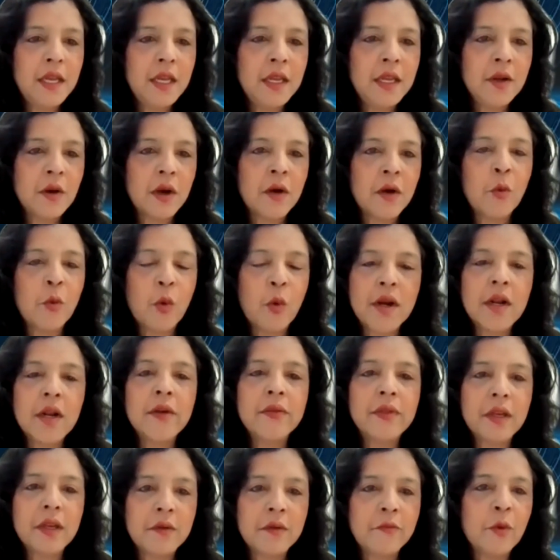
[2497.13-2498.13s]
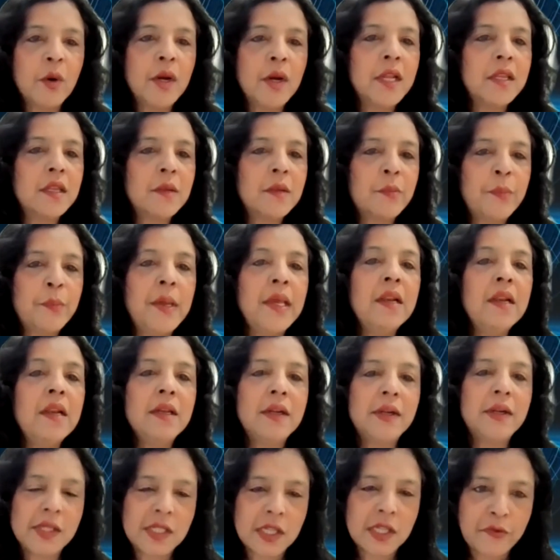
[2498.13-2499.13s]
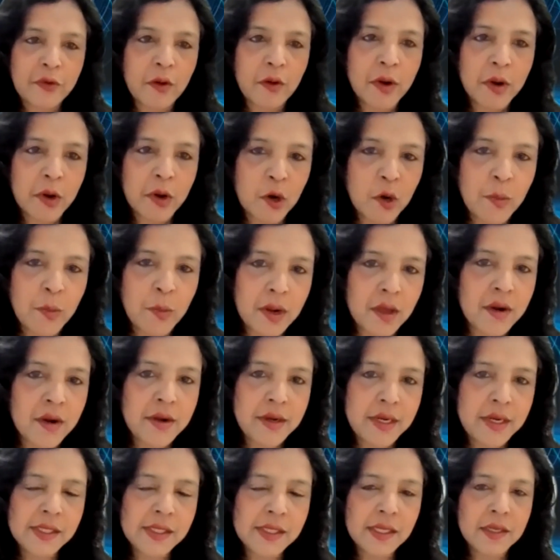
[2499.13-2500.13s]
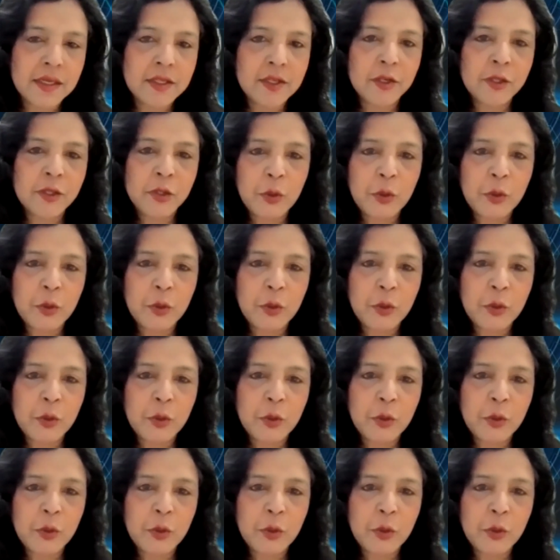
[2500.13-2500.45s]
one of the pillars of our global R&D center.